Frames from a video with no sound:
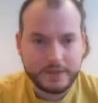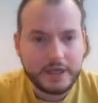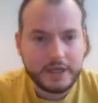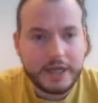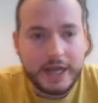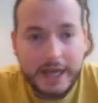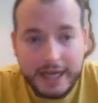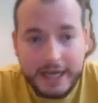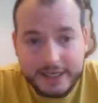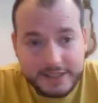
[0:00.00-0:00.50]

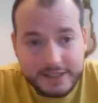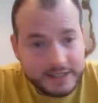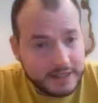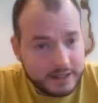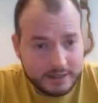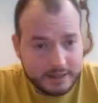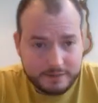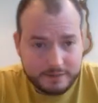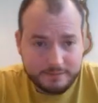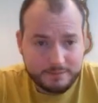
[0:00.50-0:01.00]
And
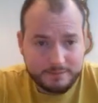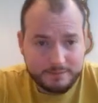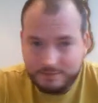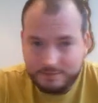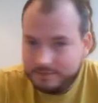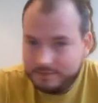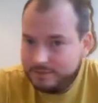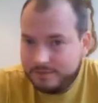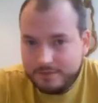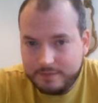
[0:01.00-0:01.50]

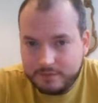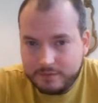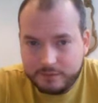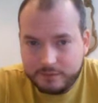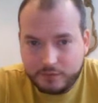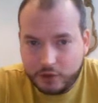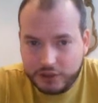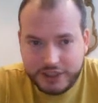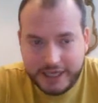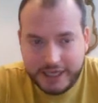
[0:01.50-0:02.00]

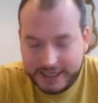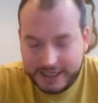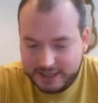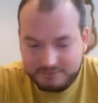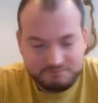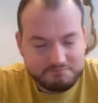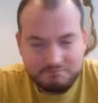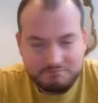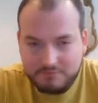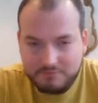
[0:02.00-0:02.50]
rook check,
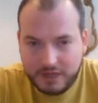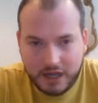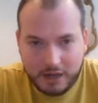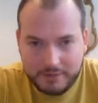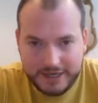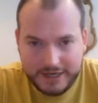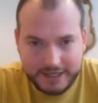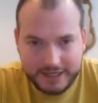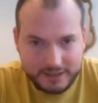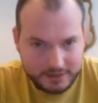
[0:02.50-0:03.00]
I
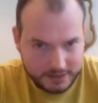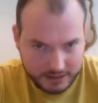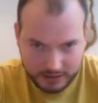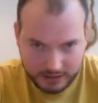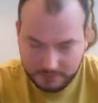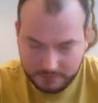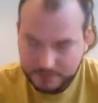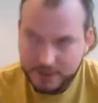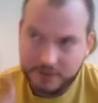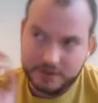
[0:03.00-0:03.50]
mean, the
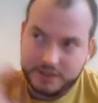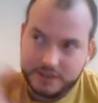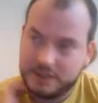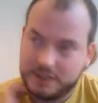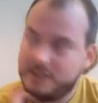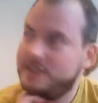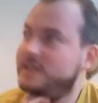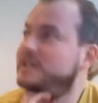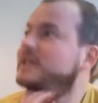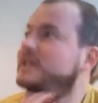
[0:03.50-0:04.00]
computer's
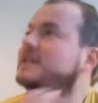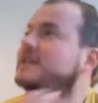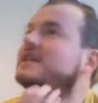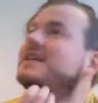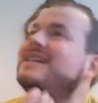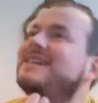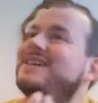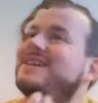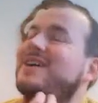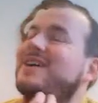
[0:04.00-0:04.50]

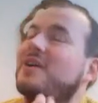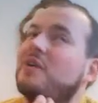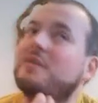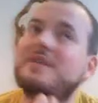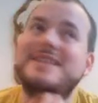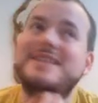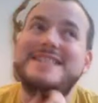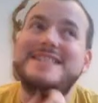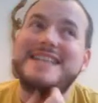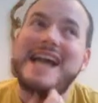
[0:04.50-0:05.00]
gone off
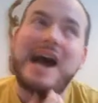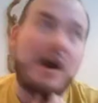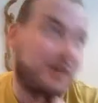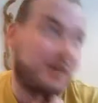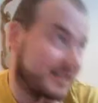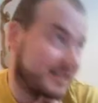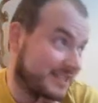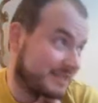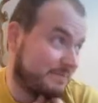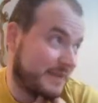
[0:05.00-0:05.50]
the scale.
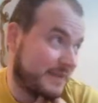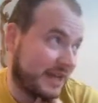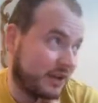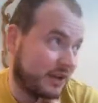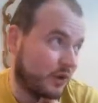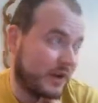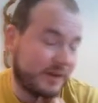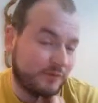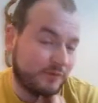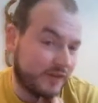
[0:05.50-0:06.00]
It's a bit
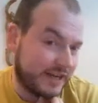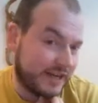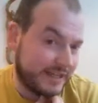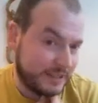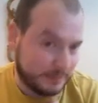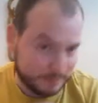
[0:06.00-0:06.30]
annoying, really,